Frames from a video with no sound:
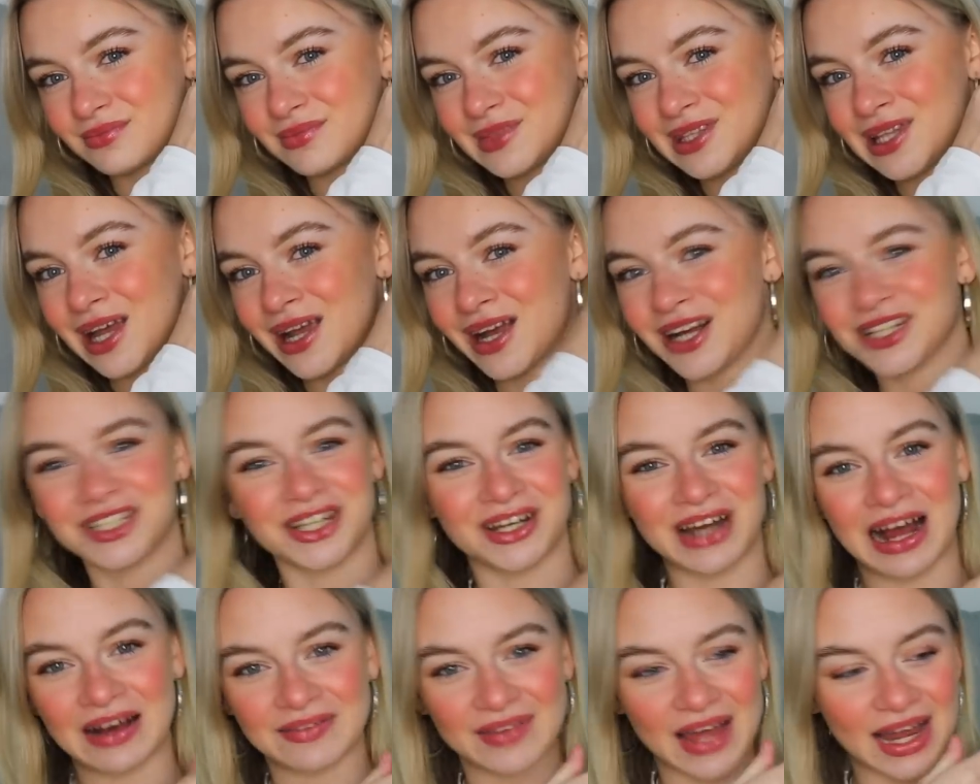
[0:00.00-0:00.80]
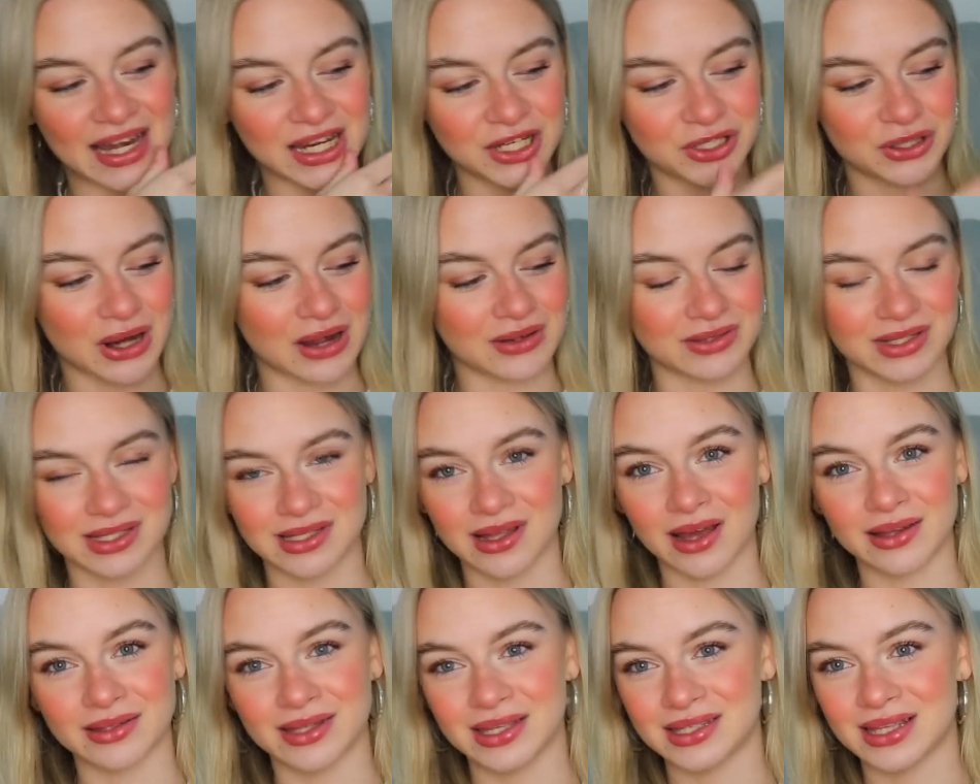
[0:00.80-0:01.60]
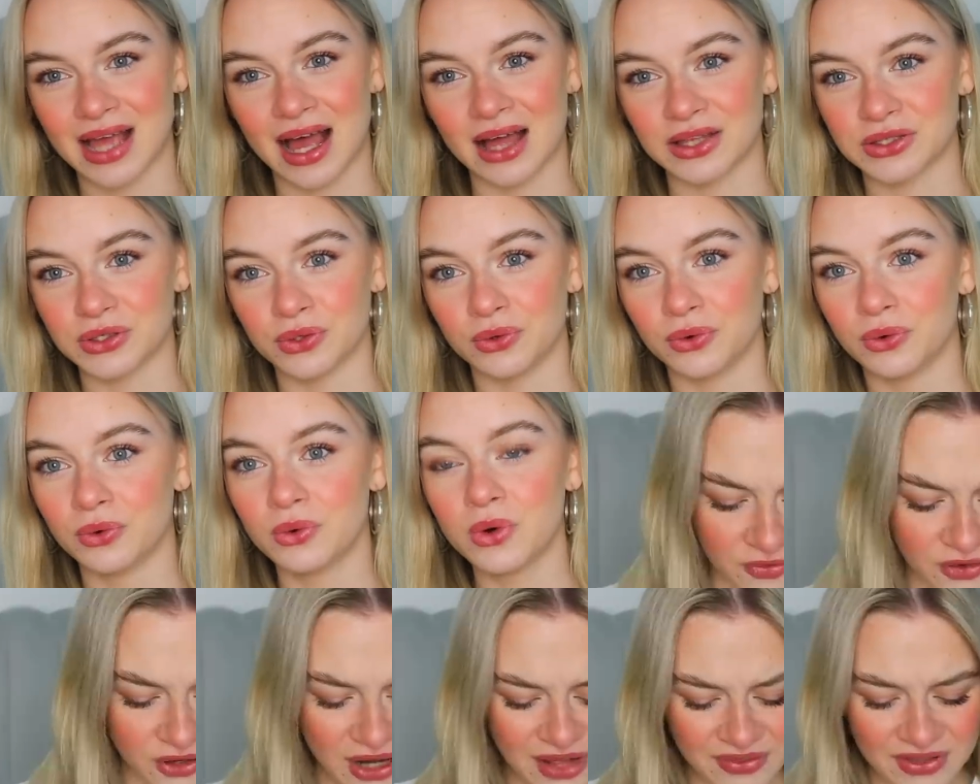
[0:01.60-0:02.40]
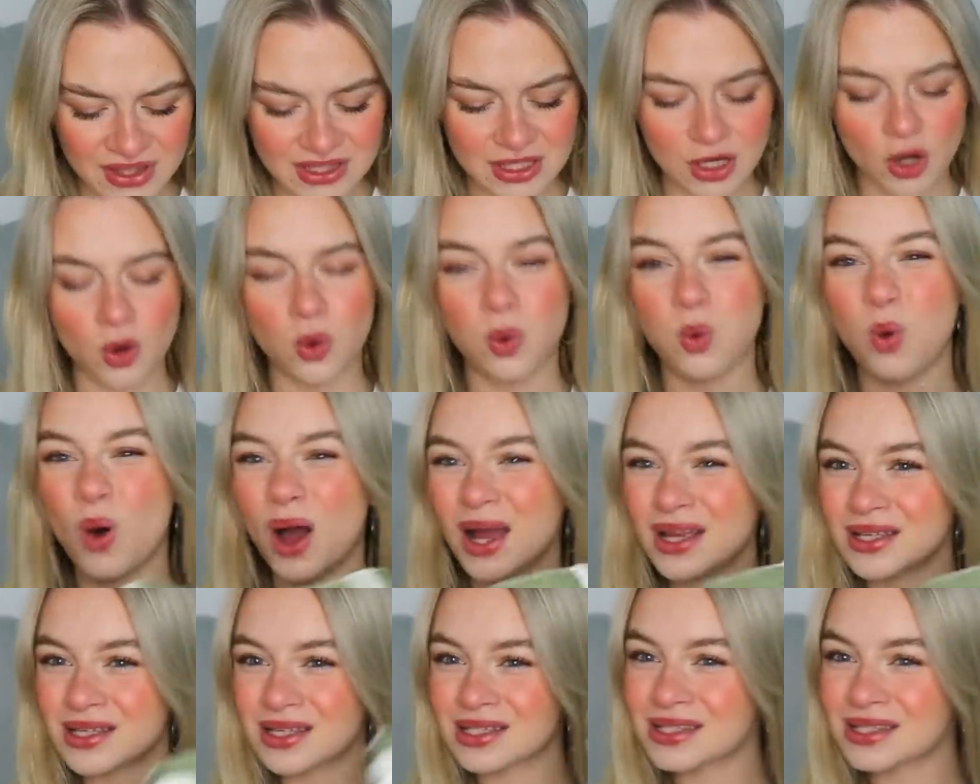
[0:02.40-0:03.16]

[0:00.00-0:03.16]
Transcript: Like, I don't have any trousers like this at all. I feel like these are quite a